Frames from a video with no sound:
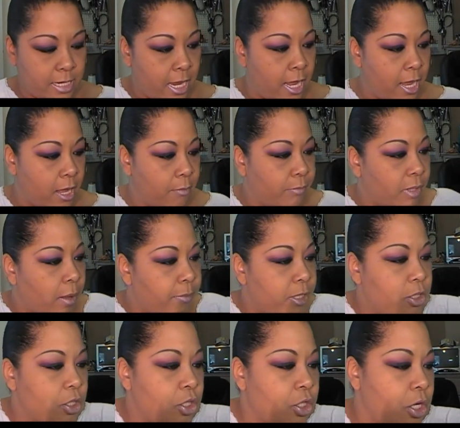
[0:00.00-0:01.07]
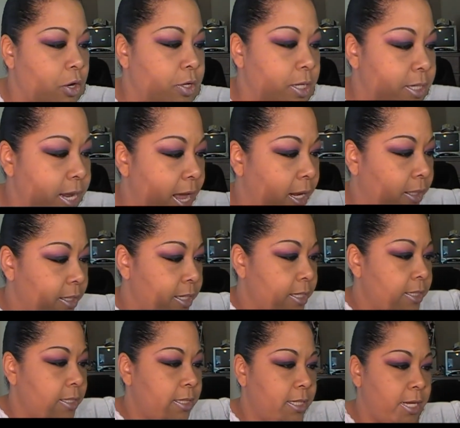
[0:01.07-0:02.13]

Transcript: um, let me just show you Dalliance.